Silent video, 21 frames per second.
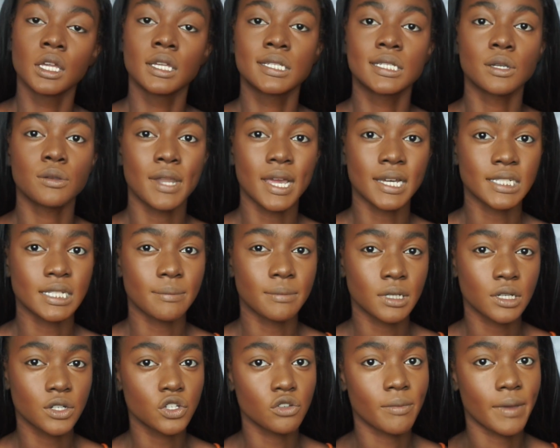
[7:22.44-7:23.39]
So next I'm
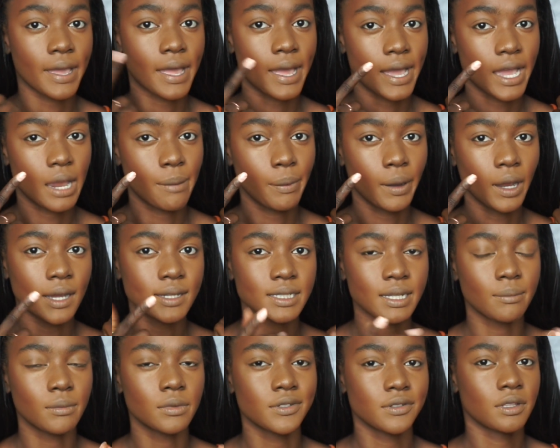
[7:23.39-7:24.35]
going to do my eyebrows.
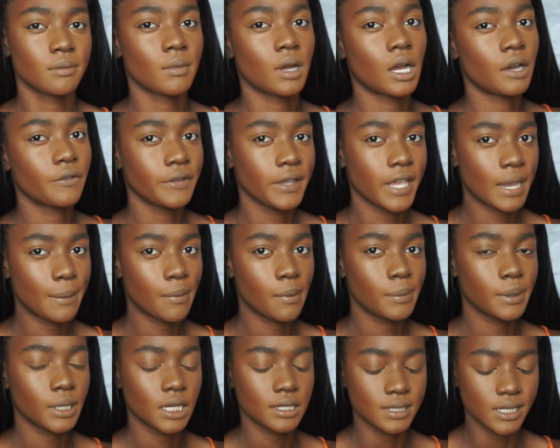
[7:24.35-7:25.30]
I'm going to do them off camera
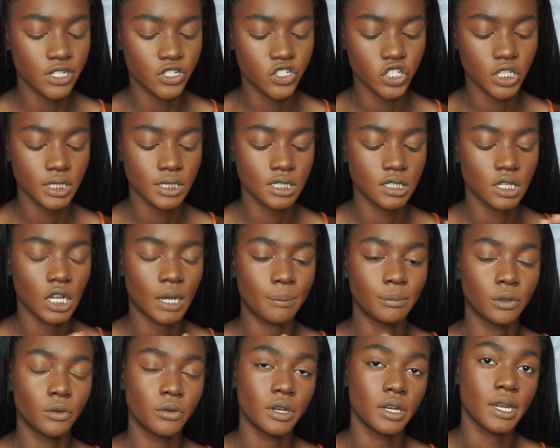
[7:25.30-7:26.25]
because I just
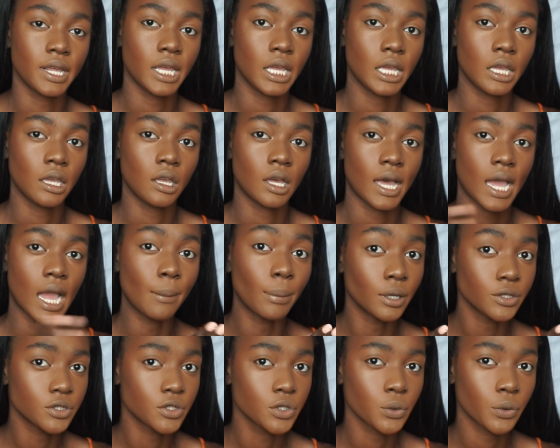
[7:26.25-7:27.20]
uploaded a
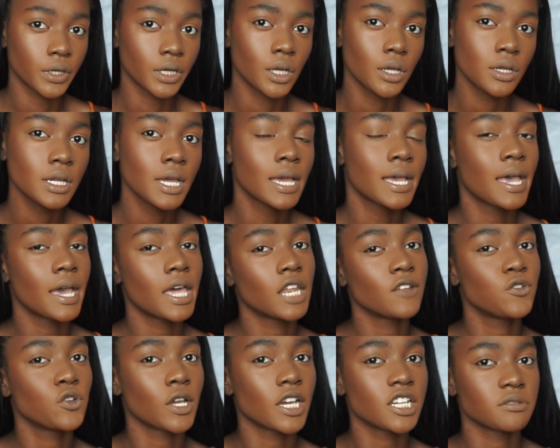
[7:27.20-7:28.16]
eyebrow tutorial. And
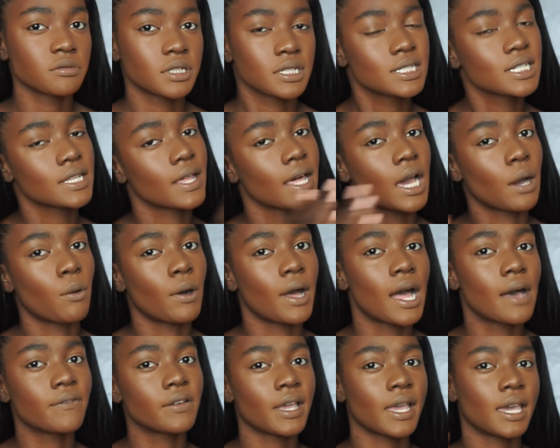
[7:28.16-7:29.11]
if you guys want to see that, I will
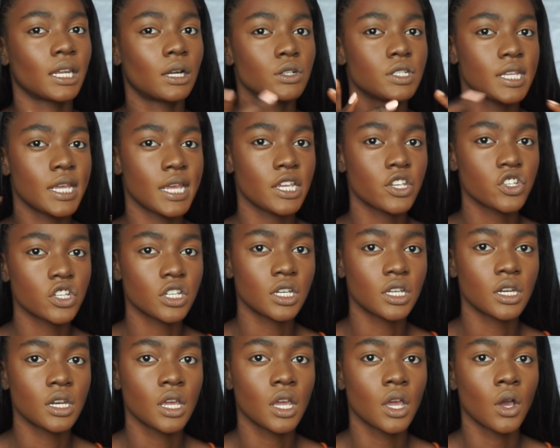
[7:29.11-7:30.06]
have an
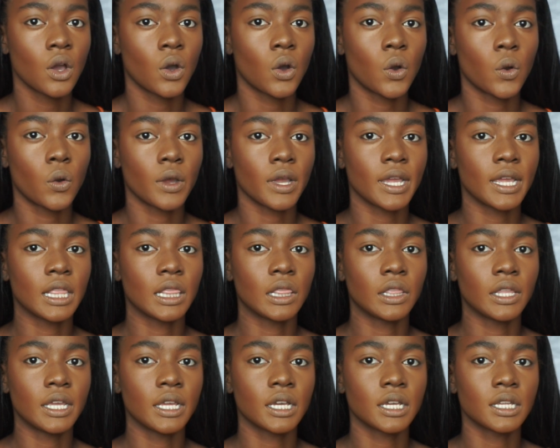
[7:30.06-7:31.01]
annotation or a
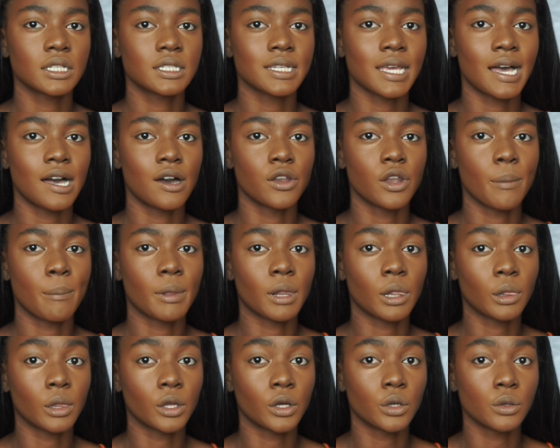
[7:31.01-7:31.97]
link down
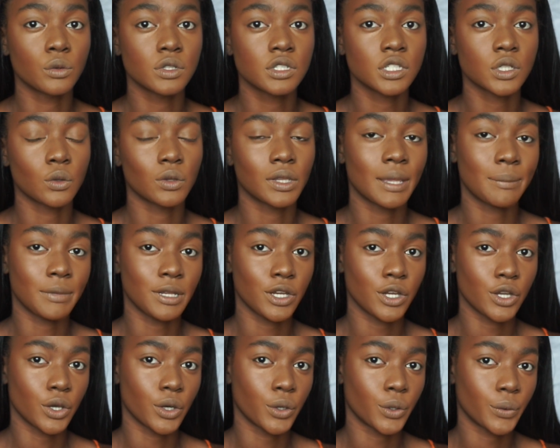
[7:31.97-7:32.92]
below. So let me
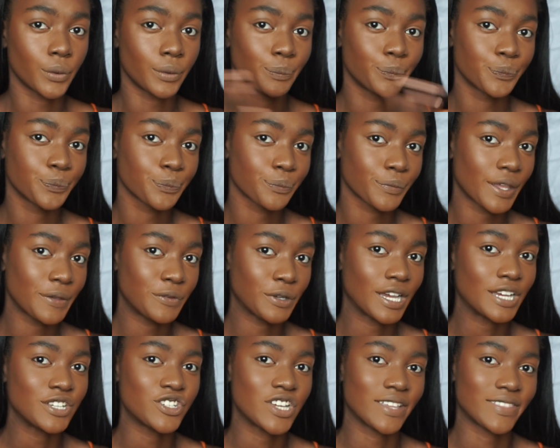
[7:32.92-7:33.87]
know if you
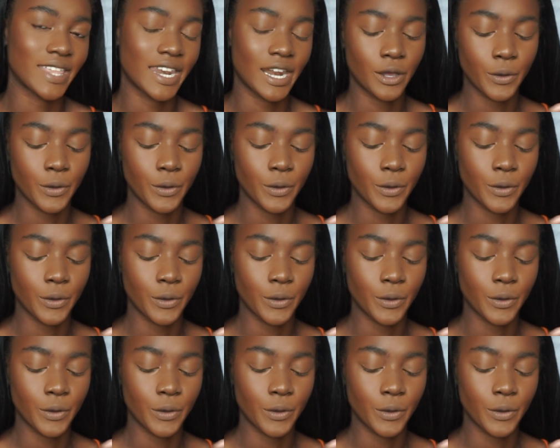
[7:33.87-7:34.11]
guys check that